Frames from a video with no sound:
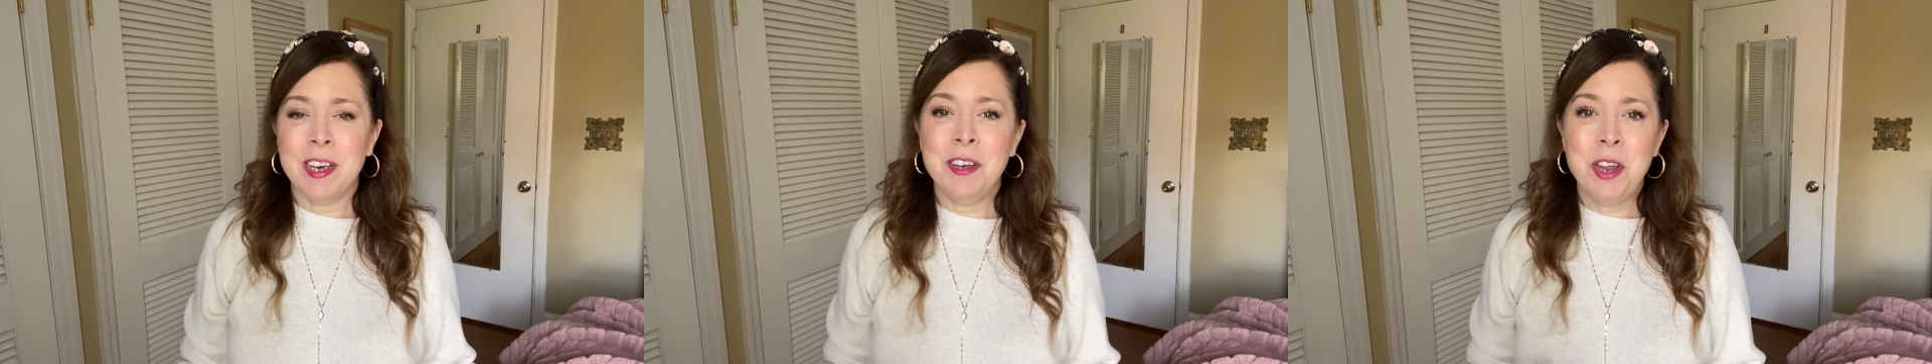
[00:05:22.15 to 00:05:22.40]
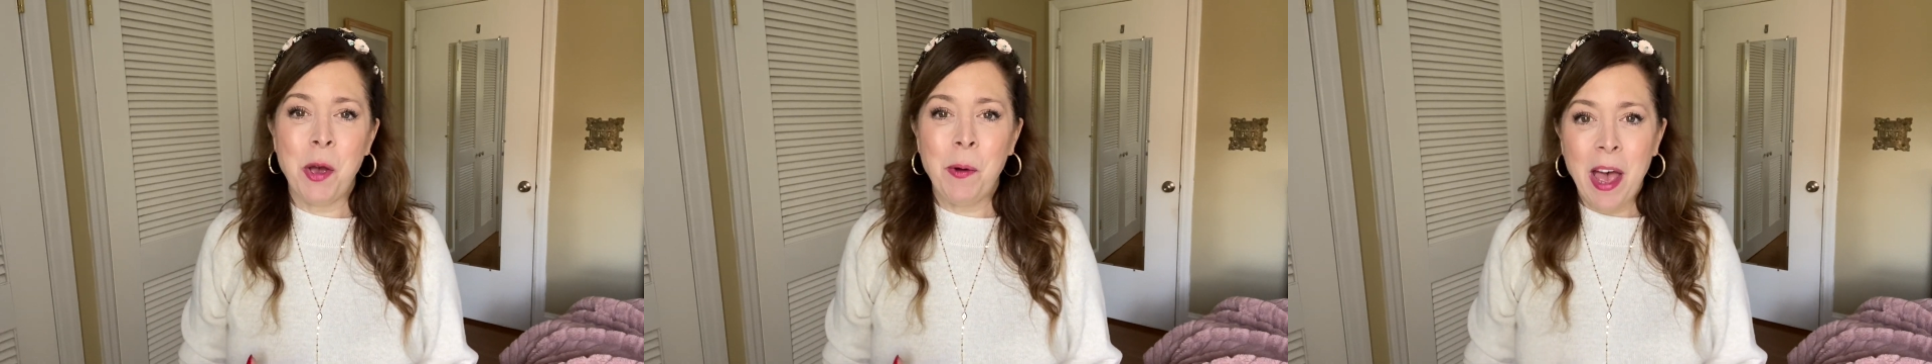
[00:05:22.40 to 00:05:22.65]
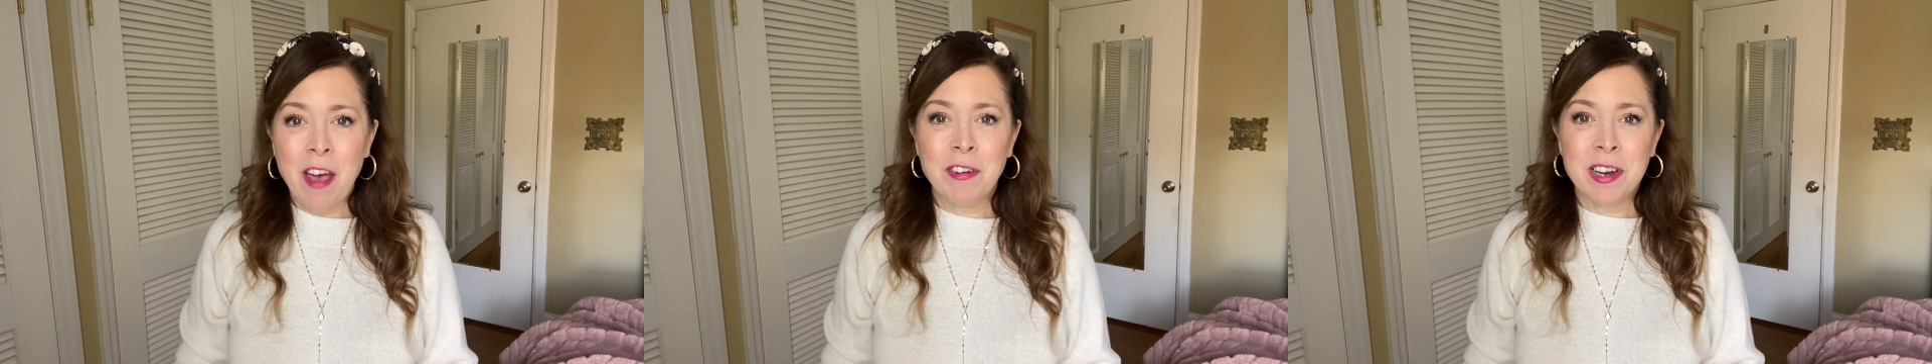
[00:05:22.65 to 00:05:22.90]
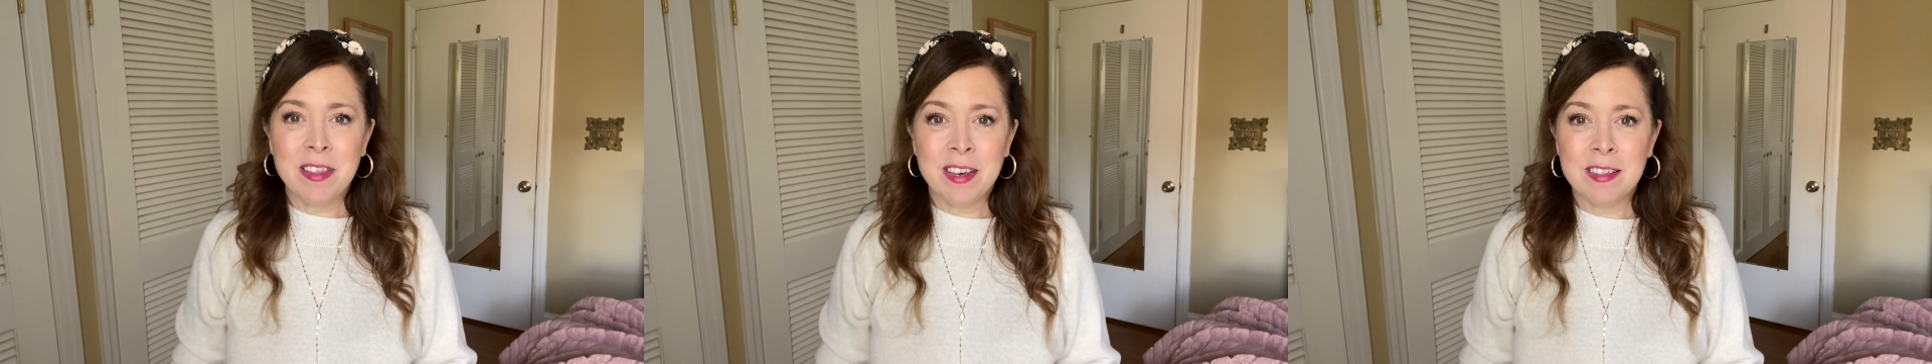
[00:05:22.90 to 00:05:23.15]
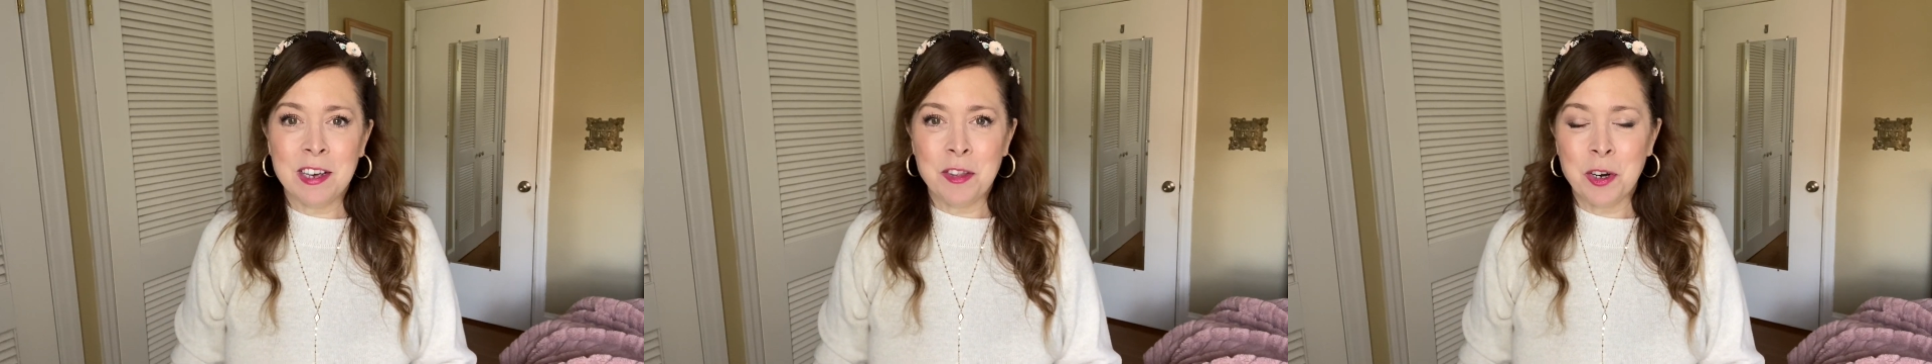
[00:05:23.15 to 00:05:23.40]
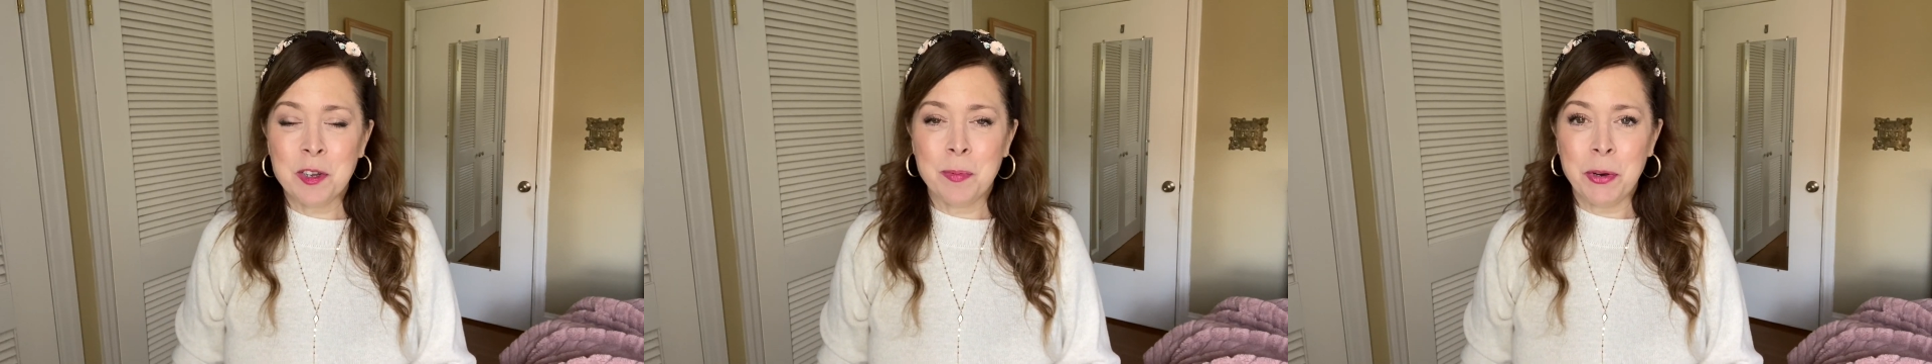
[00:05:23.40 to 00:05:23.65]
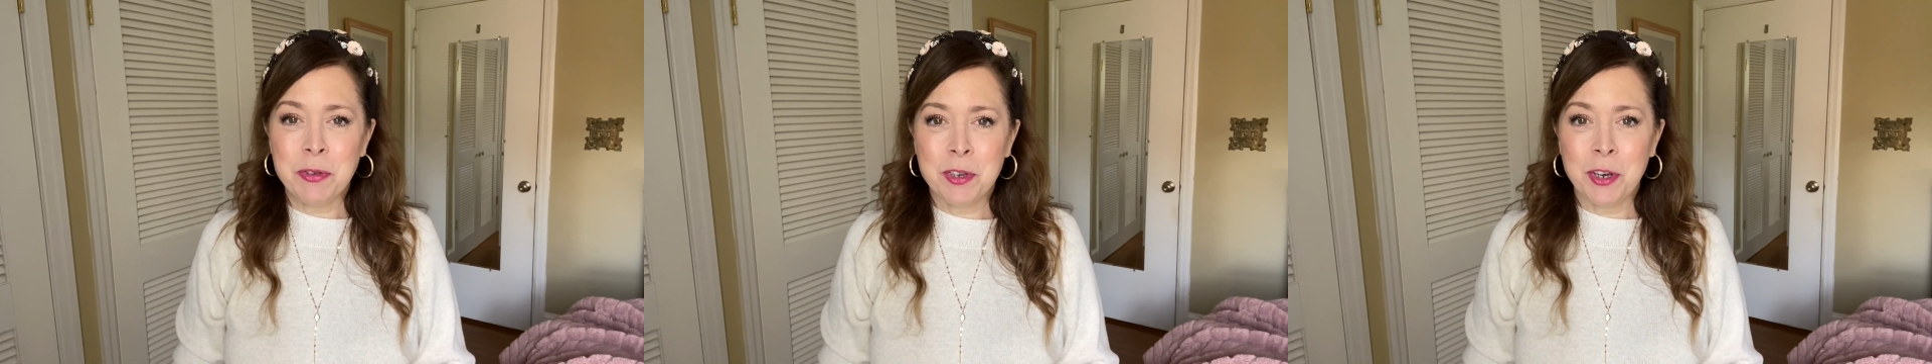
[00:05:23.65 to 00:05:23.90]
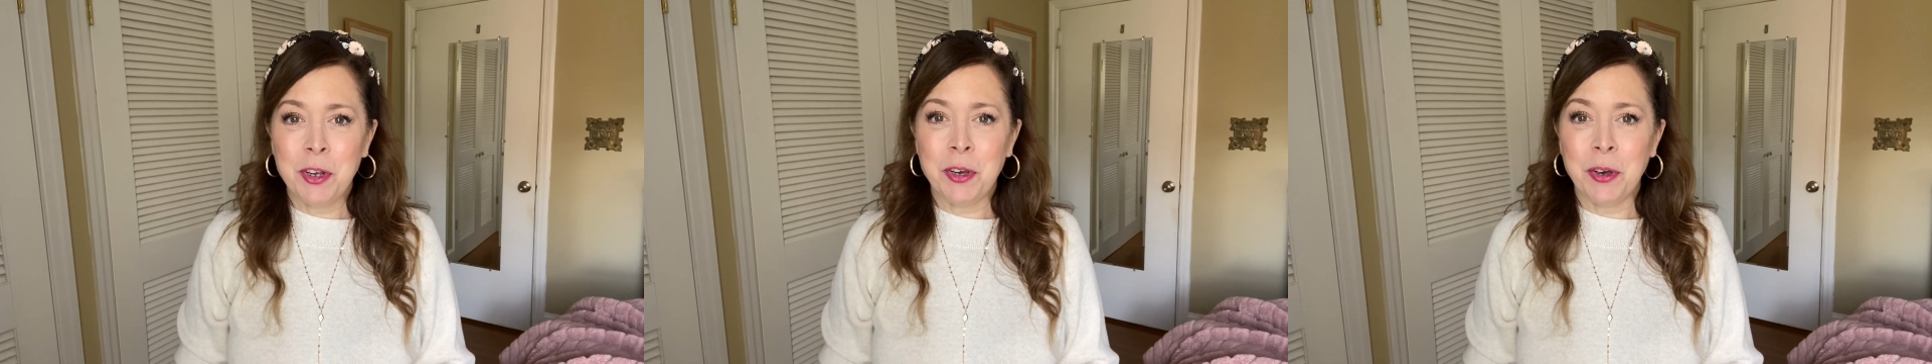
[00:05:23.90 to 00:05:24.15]
and know everything that they're supposed
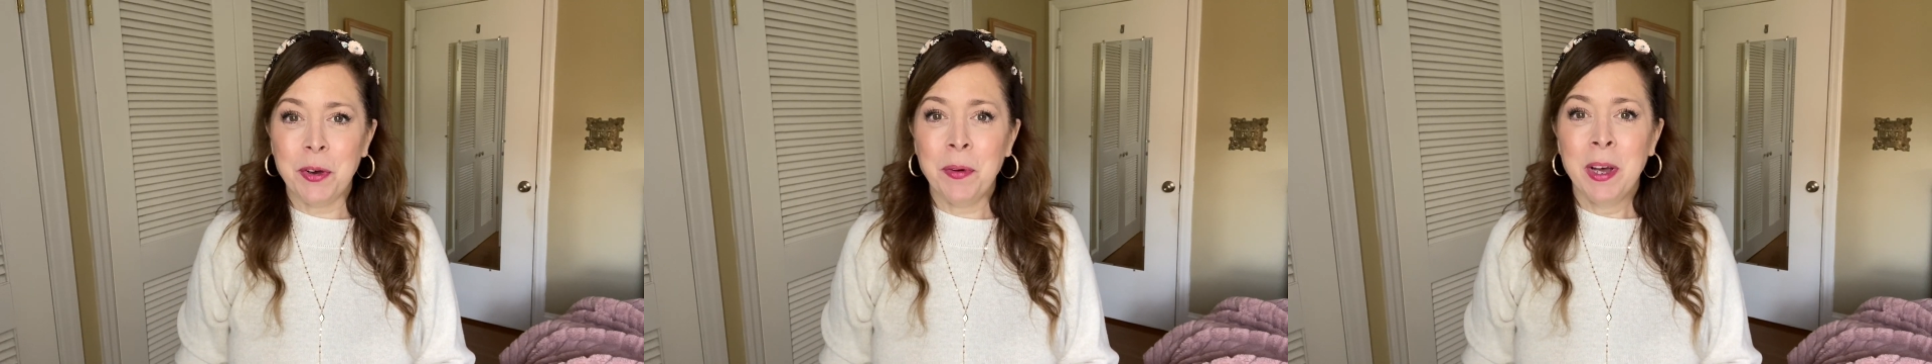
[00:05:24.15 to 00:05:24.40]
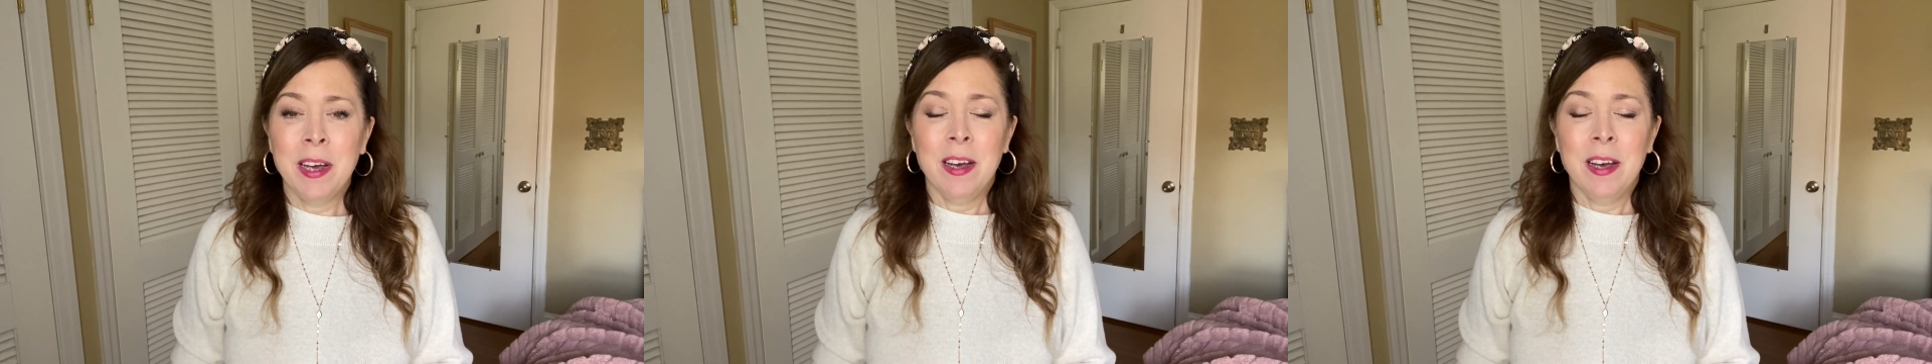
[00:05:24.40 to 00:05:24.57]
to do.